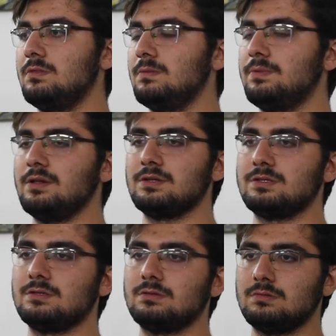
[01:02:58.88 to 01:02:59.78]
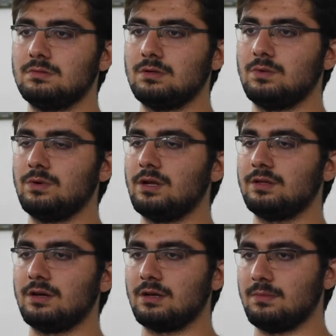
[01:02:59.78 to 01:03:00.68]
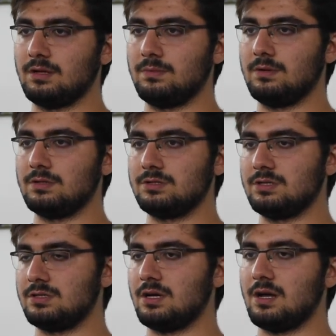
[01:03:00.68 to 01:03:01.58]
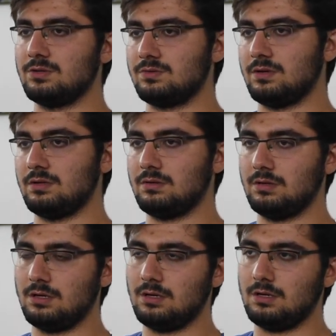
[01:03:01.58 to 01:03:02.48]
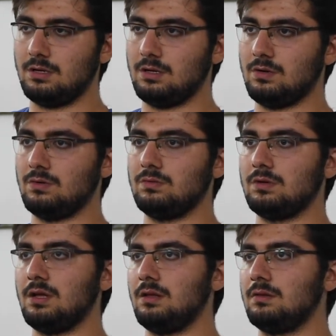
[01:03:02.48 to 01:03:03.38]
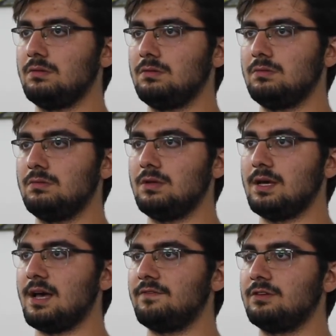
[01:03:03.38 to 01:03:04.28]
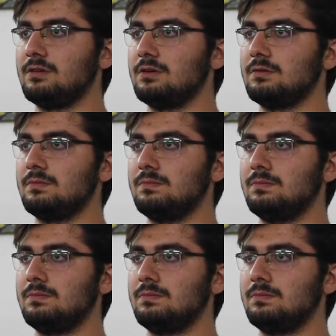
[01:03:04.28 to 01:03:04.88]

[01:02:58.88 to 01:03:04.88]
the bills, we're not talking about the bills, just the house rent, and they have to